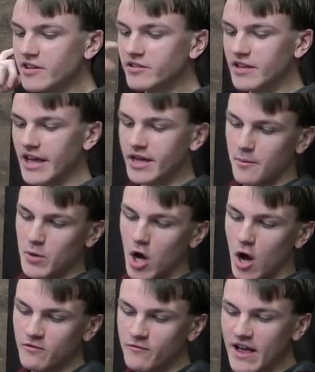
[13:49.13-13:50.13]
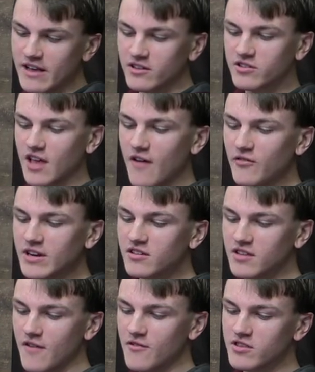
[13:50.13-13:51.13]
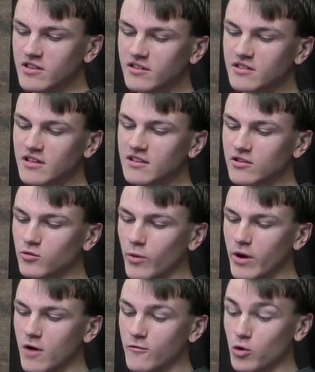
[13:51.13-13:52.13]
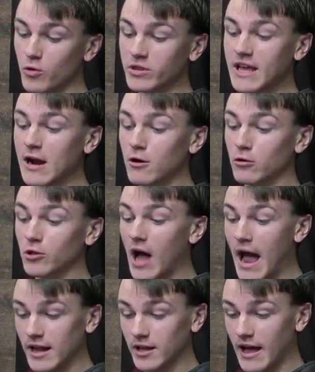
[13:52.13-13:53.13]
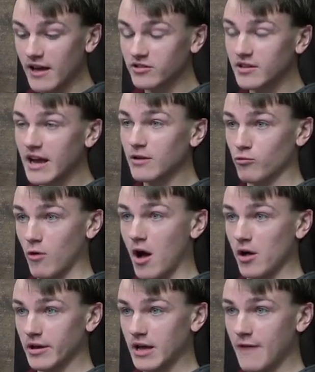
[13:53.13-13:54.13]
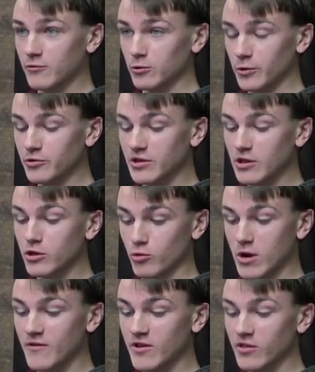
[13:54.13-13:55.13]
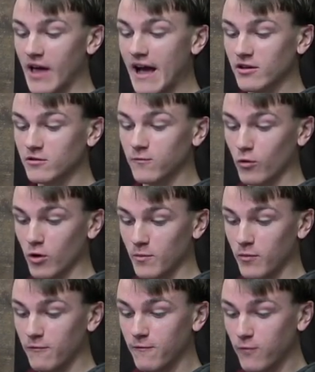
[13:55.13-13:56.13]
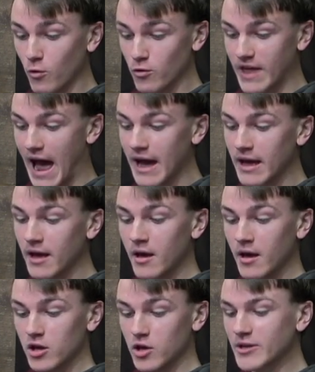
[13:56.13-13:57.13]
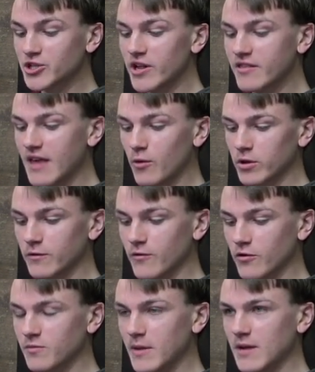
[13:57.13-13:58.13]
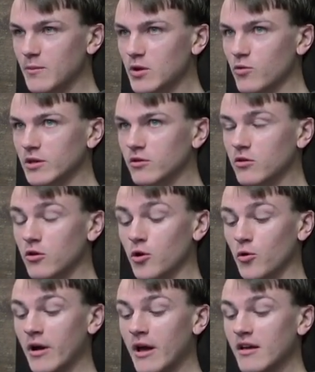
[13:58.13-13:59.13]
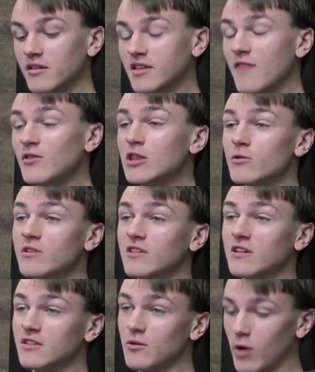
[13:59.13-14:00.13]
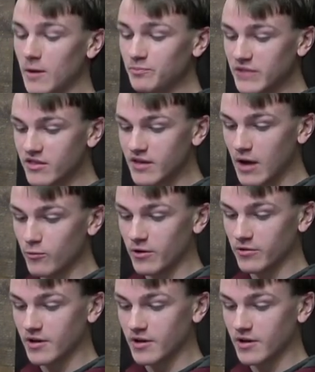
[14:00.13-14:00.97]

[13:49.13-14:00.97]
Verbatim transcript: State coming off of a seventy-seven sixty-six win over North Carolina last night in Raleigh after losing three of its last four before that. You mentioned it, Tech won the first meeting between the two, seventy-three sixty-one inside Reynolds